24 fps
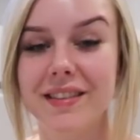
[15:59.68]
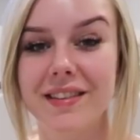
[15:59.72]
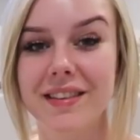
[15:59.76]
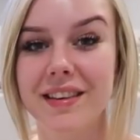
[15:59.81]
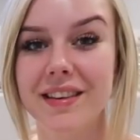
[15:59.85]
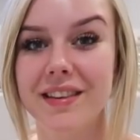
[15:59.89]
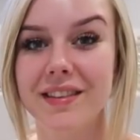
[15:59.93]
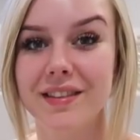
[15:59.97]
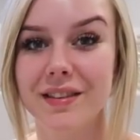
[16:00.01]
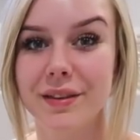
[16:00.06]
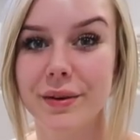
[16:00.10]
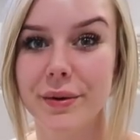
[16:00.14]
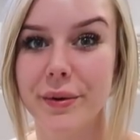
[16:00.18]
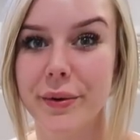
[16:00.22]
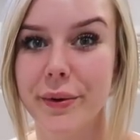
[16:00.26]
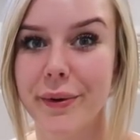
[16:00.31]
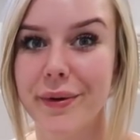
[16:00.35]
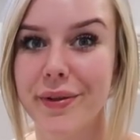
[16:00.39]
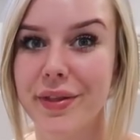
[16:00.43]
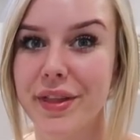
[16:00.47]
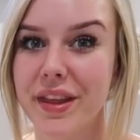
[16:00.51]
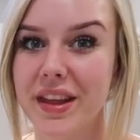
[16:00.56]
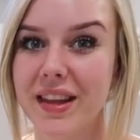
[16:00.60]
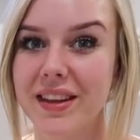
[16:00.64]
Disney
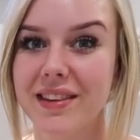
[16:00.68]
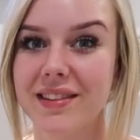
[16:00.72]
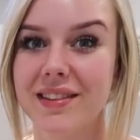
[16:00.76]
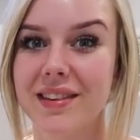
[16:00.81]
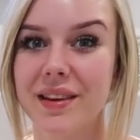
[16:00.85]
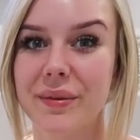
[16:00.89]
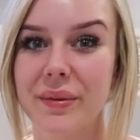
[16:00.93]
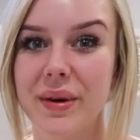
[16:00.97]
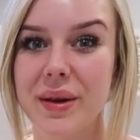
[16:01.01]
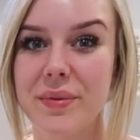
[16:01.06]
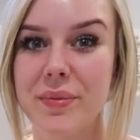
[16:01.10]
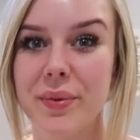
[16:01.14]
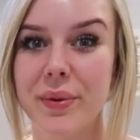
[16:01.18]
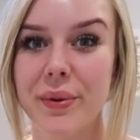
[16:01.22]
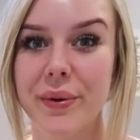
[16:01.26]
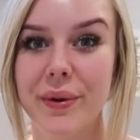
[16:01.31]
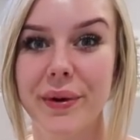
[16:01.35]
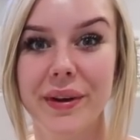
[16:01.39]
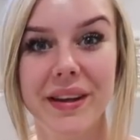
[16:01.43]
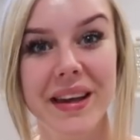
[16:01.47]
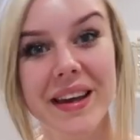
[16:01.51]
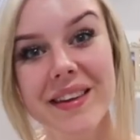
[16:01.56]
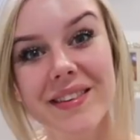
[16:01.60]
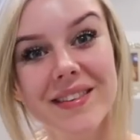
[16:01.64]
store things that we
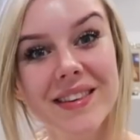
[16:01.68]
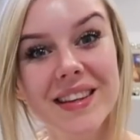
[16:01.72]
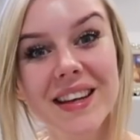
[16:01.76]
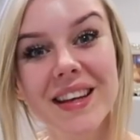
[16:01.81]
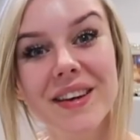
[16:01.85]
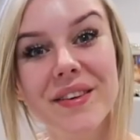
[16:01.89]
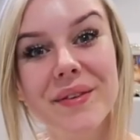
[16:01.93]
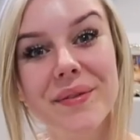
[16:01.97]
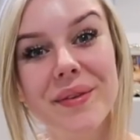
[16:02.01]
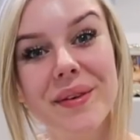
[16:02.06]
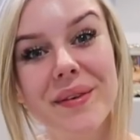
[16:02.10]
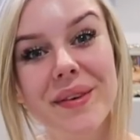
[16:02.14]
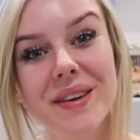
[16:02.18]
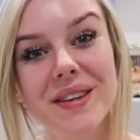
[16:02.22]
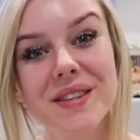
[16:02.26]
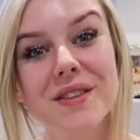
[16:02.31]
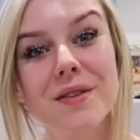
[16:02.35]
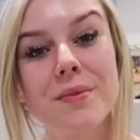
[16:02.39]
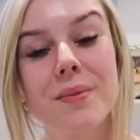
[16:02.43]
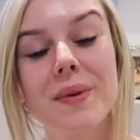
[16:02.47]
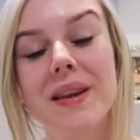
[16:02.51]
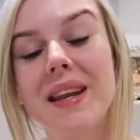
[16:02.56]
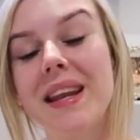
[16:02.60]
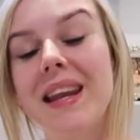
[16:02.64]
bought yesterday when we went
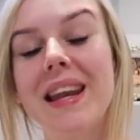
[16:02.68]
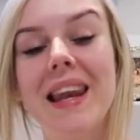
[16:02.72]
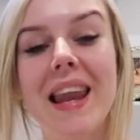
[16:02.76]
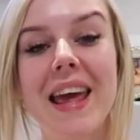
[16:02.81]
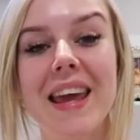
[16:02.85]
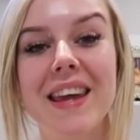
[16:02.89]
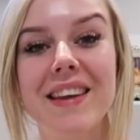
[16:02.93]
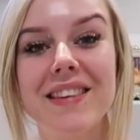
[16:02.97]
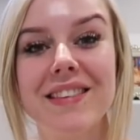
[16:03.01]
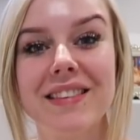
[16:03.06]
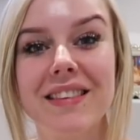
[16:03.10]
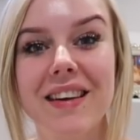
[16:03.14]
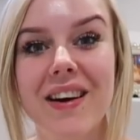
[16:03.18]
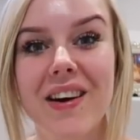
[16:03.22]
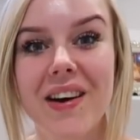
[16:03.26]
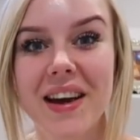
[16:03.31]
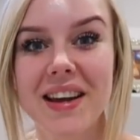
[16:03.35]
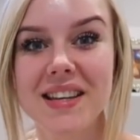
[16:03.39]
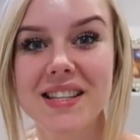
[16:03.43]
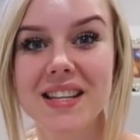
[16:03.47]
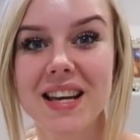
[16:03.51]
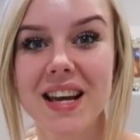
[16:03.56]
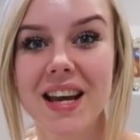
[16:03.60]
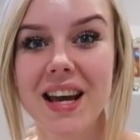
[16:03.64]
shopping in
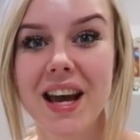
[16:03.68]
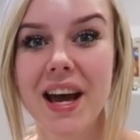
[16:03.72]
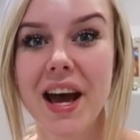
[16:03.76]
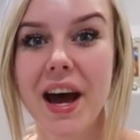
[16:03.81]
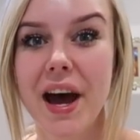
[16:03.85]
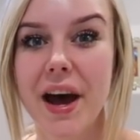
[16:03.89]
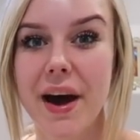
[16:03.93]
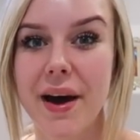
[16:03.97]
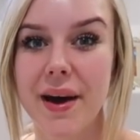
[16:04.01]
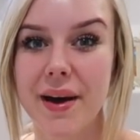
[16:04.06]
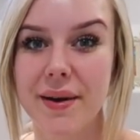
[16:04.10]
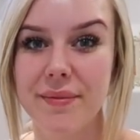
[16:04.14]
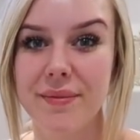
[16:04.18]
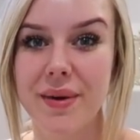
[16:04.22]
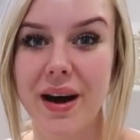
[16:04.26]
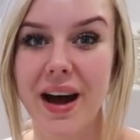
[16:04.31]
Lakeside. I